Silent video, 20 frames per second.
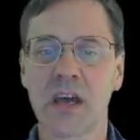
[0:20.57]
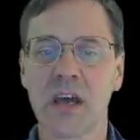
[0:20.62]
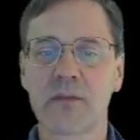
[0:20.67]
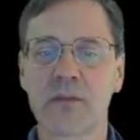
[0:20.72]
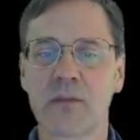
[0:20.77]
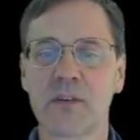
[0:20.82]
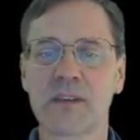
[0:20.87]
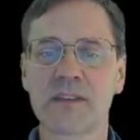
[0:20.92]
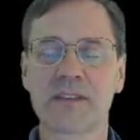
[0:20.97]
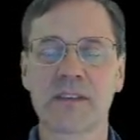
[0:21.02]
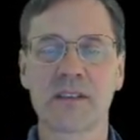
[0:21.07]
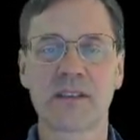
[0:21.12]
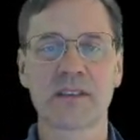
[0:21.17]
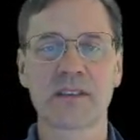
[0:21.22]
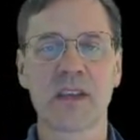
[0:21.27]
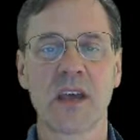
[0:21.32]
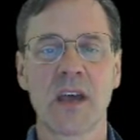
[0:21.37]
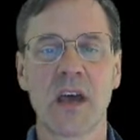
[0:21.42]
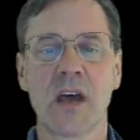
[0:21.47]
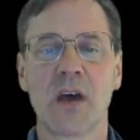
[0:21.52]
For
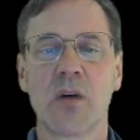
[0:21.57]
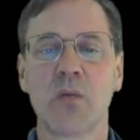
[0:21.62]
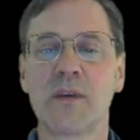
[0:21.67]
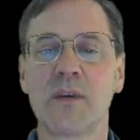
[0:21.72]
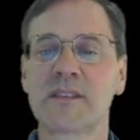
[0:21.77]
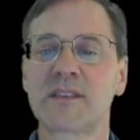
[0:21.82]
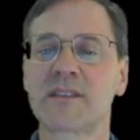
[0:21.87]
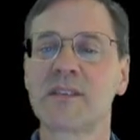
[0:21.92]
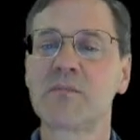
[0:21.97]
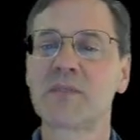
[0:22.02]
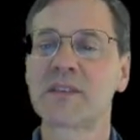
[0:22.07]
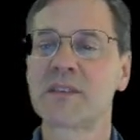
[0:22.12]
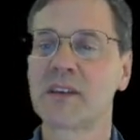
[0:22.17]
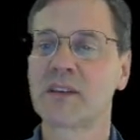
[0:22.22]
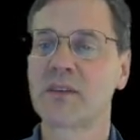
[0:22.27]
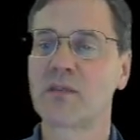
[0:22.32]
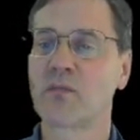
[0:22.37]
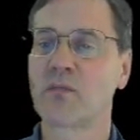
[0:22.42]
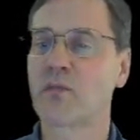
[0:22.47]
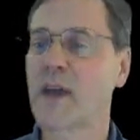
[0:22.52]
instance, when
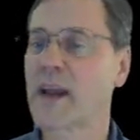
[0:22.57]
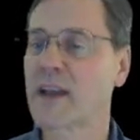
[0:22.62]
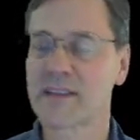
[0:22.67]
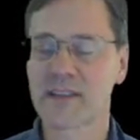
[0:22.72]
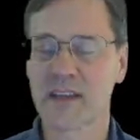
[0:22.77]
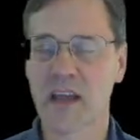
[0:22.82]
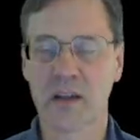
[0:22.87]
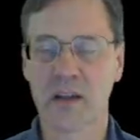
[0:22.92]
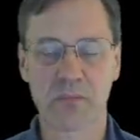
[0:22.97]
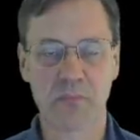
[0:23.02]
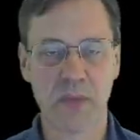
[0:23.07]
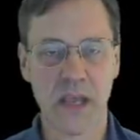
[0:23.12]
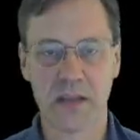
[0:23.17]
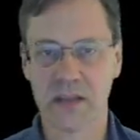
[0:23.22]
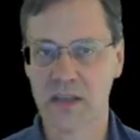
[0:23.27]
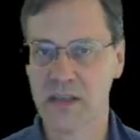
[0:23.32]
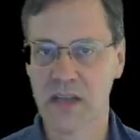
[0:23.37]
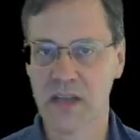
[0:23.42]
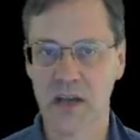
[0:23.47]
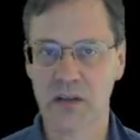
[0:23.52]
Simpson reconciled
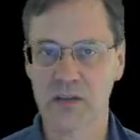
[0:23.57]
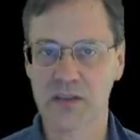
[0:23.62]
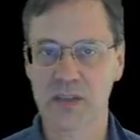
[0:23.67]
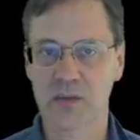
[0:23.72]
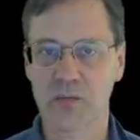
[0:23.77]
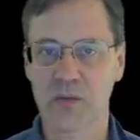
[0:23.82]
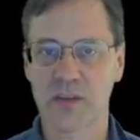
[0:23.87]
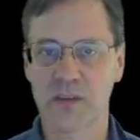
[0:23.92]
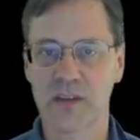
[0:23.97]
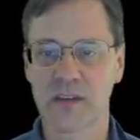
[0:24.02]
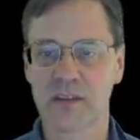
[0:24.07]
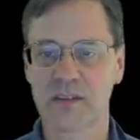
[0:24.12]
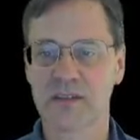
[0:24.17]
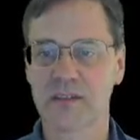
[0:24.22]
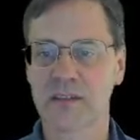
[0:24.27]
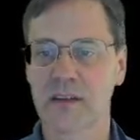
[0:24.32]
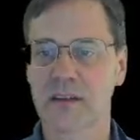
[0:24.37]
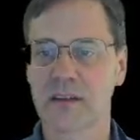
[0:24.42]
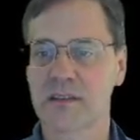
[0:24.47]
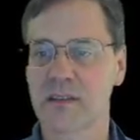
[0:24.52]
paleontology with
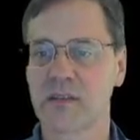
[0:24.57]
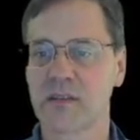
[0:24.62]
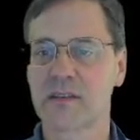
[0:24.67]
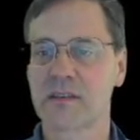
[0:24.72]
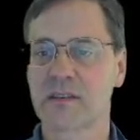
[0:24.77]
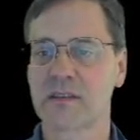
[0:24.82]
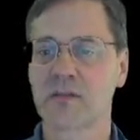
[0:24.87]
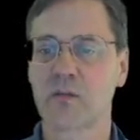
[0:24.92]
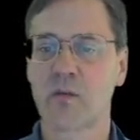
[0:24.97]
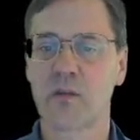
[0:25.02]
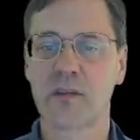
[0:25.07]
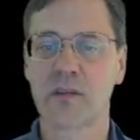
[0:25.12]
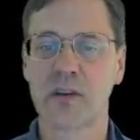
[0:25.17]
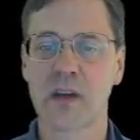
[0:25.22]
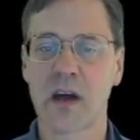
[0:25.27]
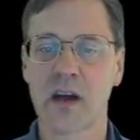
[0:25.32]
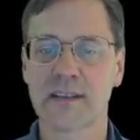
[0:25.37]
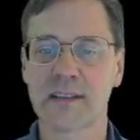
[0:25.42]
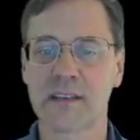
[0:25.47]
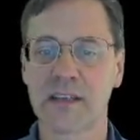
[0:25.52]
this synthesis
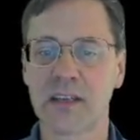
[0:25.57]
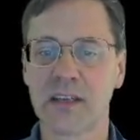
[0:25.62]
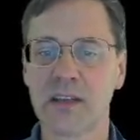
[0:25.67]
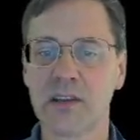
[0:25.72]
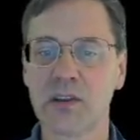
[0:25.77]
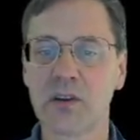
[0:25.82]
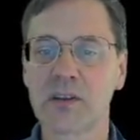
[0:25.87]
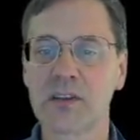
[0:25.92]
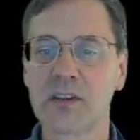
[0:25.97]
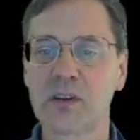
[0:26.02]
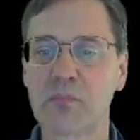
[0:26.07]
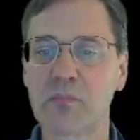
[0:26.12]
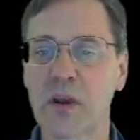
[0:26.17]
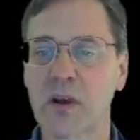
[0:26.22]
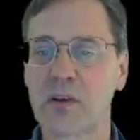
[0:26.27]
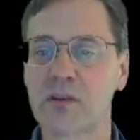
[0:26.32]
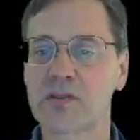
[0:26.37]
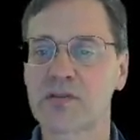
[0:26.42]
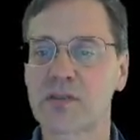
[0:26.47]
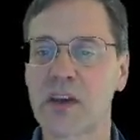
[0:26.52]
orthodoxy, he looked at
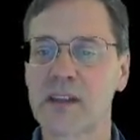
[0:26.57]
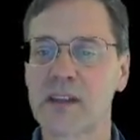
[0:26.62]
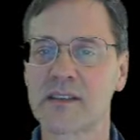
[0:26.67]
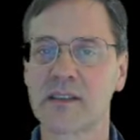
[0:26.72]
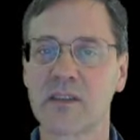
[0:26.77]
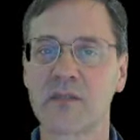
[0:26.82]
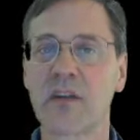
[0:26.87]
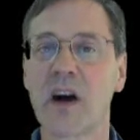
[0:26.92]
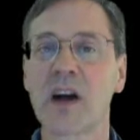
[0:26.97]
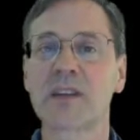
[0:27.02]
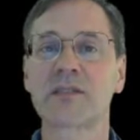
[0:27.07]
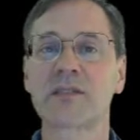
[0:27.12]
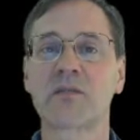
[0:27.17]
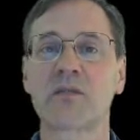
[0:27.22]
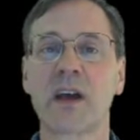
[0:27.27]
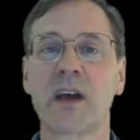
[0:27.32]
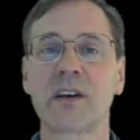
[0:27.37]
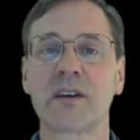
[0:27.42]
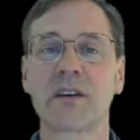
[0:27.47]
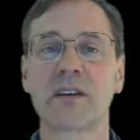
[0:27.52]
apparent trends in the fossil
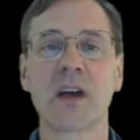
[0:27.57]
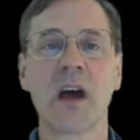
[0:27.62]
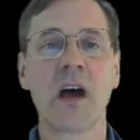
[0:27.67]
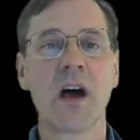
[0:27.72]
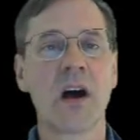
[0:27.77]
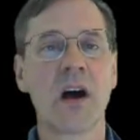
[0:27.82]
record,